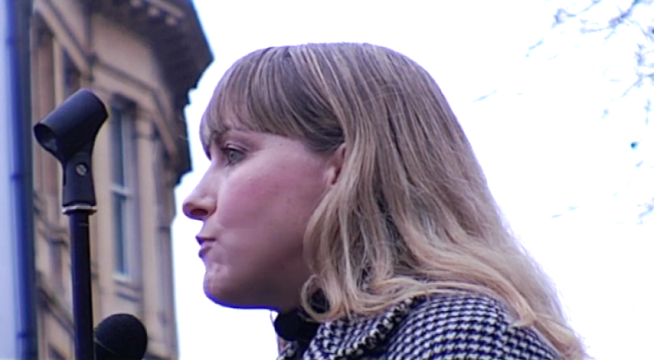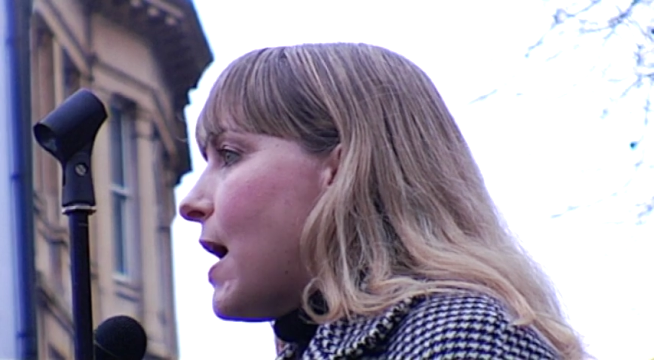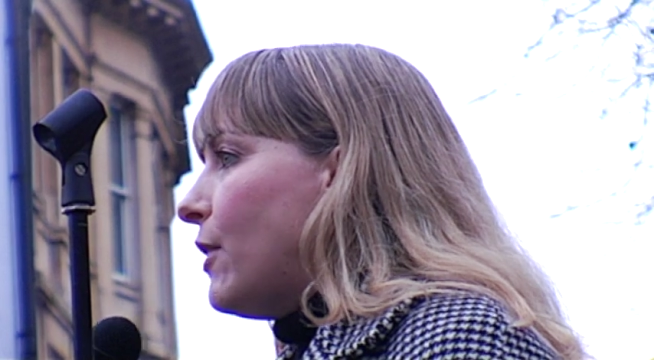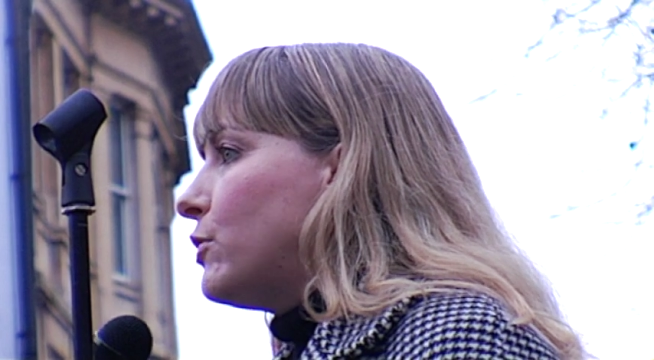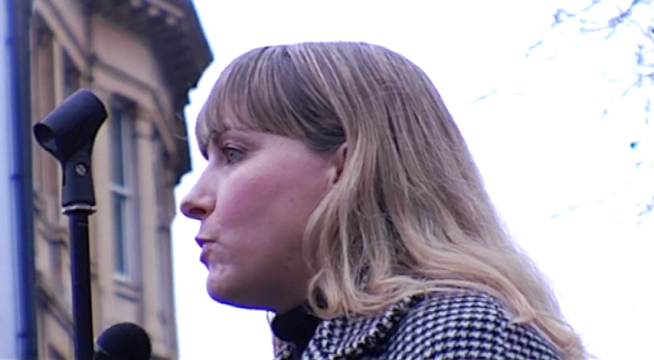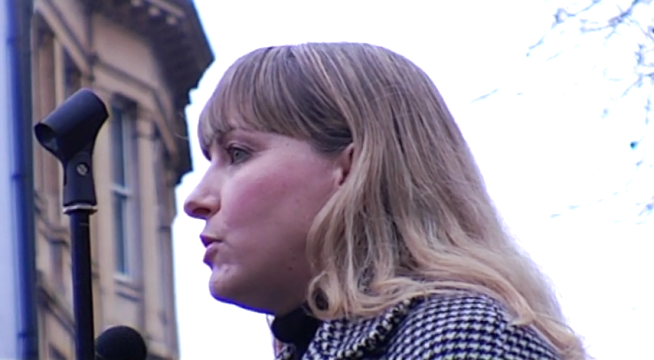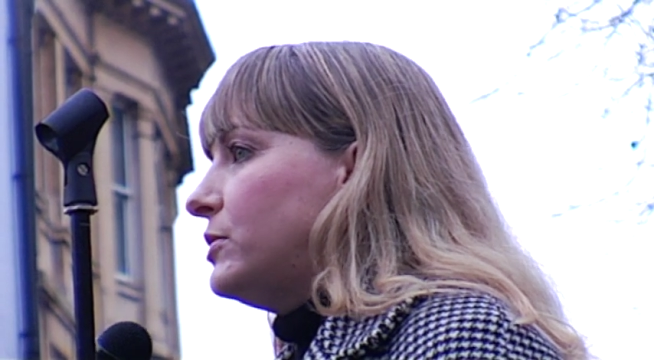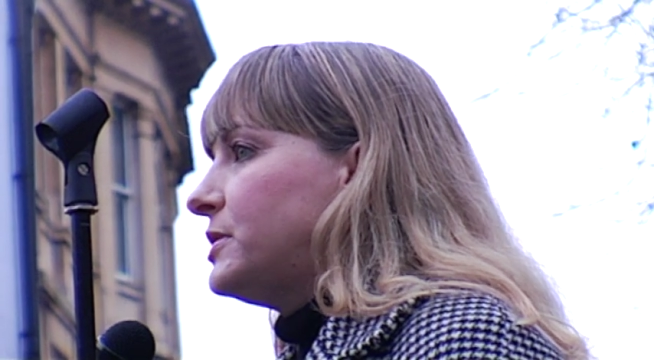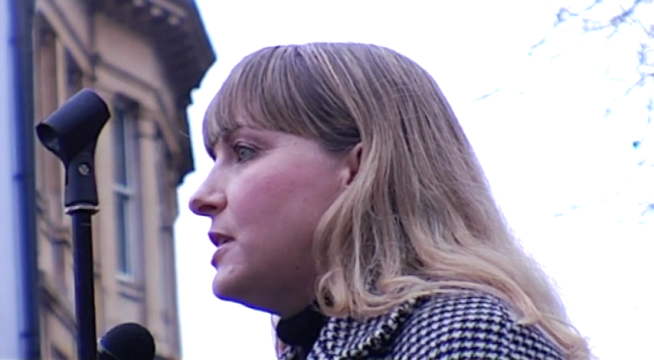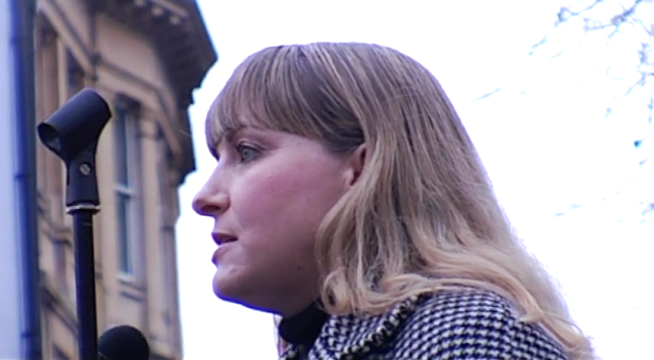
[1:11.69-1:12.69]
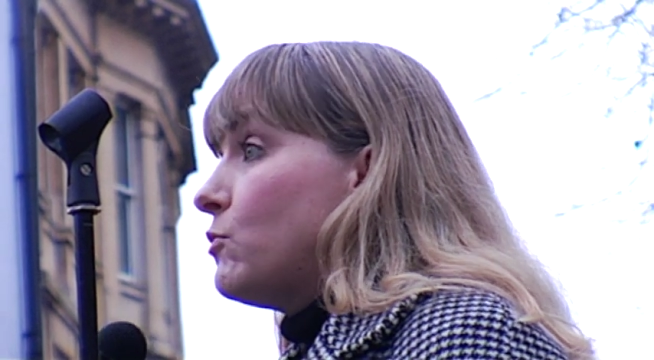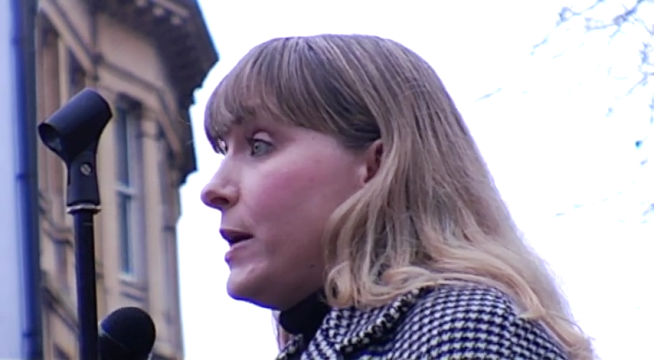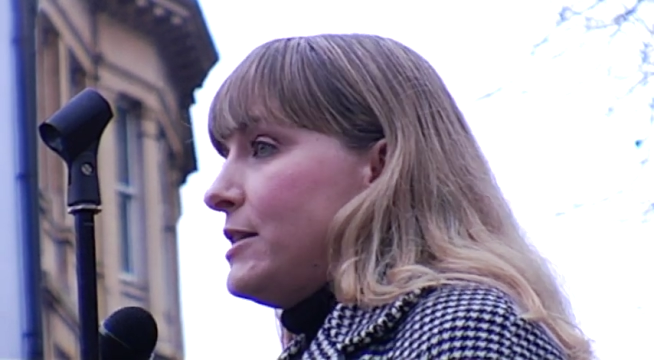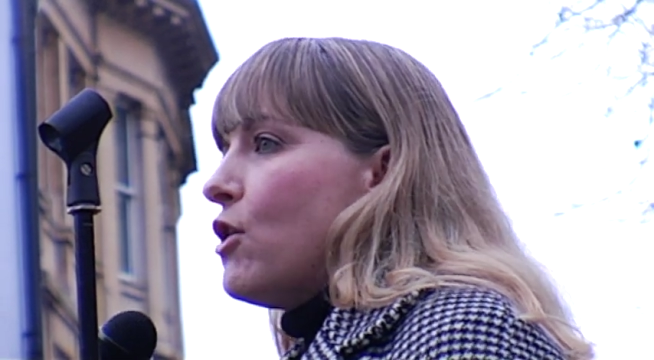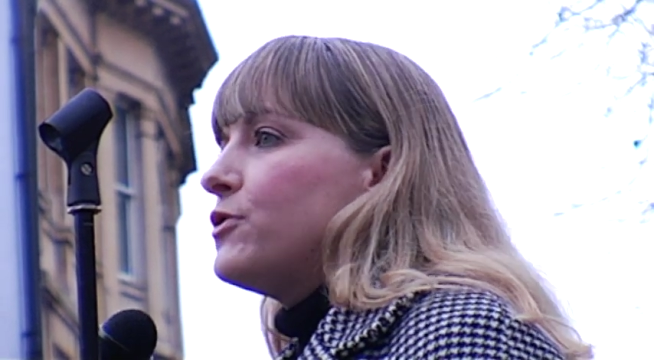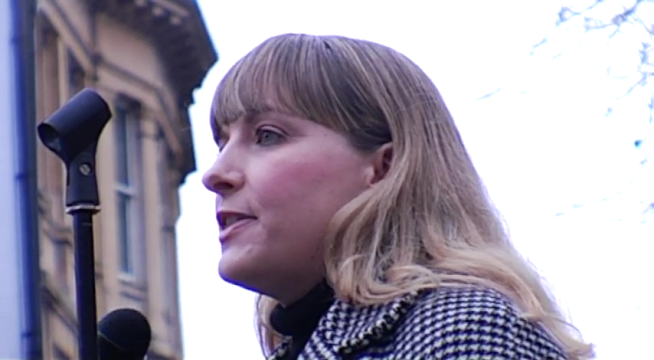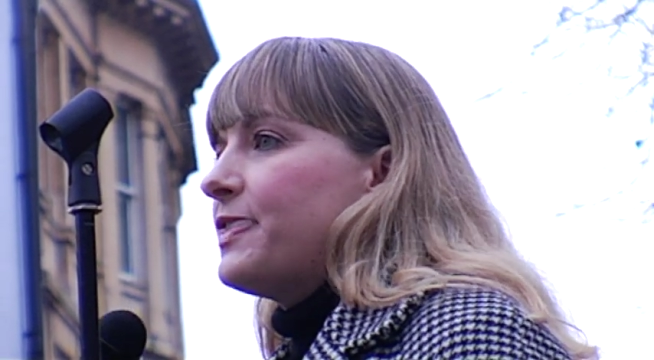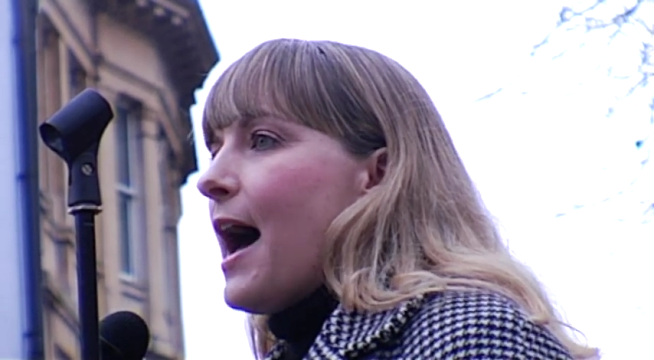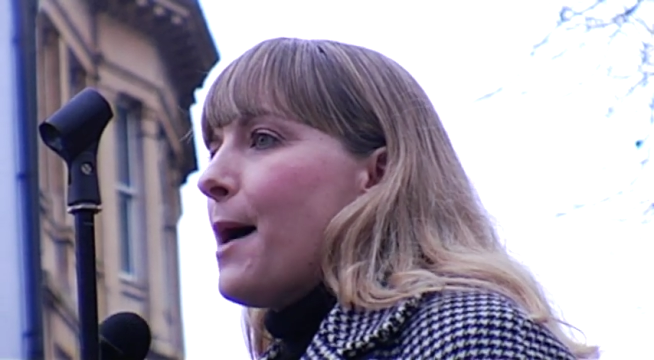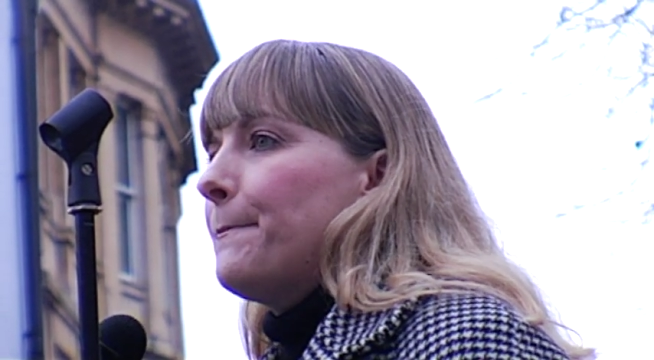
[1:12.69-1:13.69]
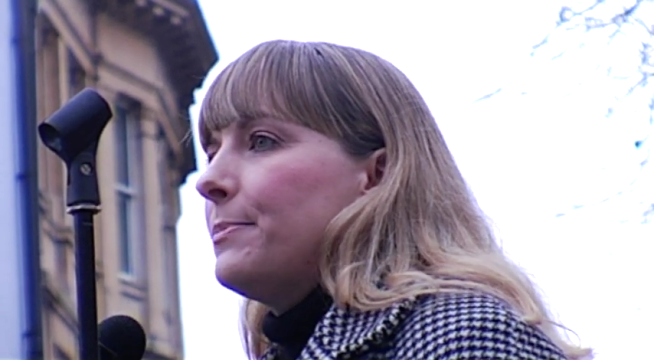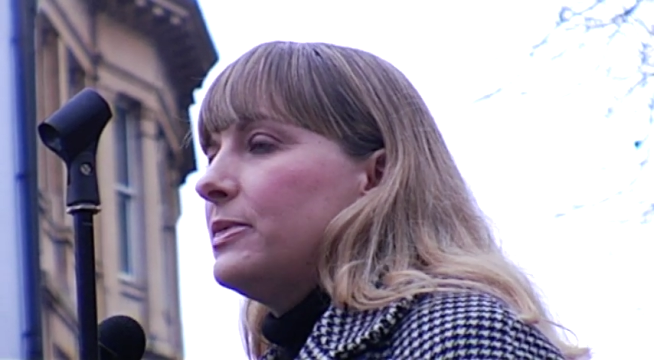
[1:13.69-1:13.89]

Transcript: around the world. We know that that